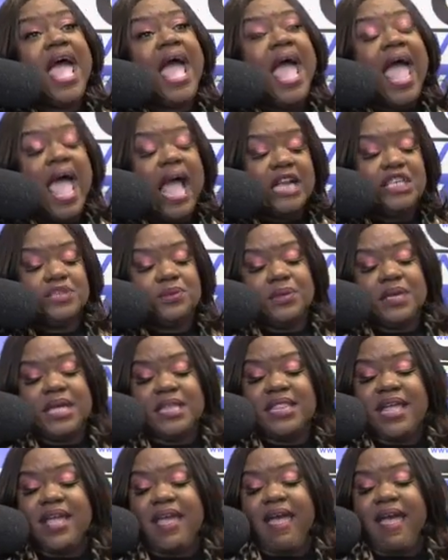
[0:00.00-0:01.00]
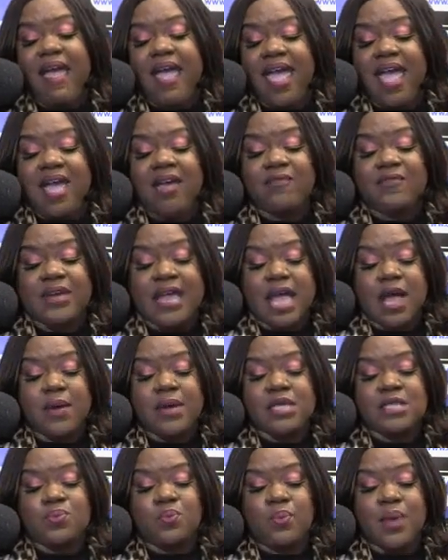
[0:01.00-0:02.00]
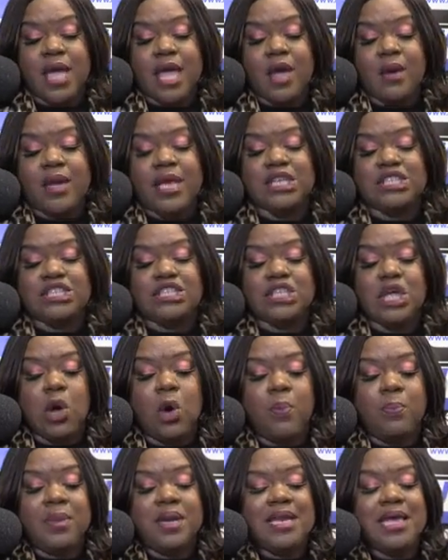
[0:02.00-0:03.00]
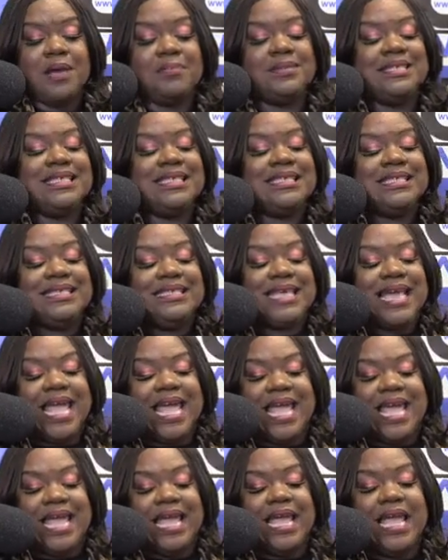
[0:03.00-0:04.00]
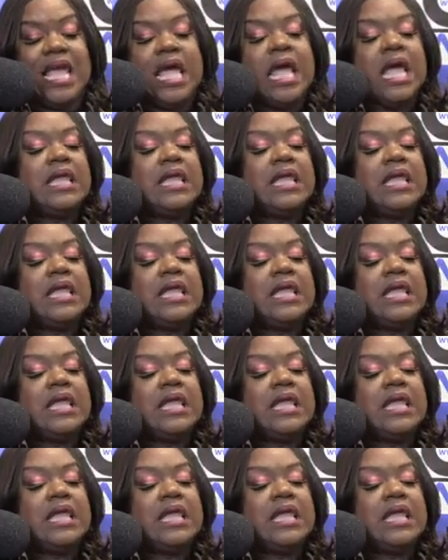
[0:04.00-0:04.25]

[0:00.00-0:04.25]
Actually, they have now as well. It just opened up today.